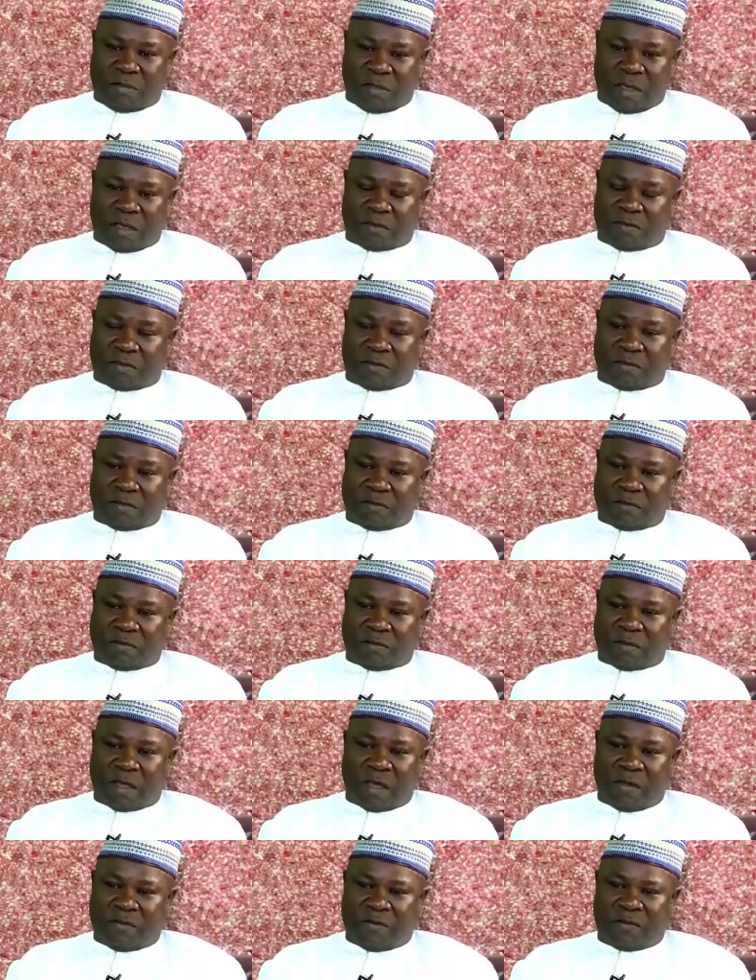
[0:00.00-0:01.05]
many areas, at
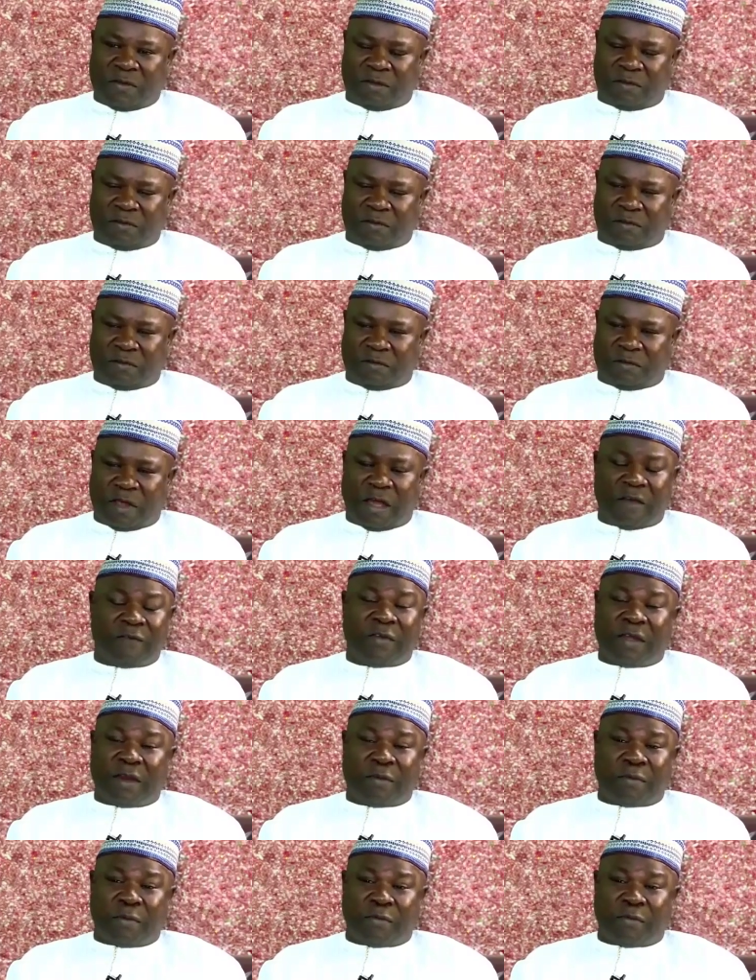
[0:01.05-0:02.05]
some areas within the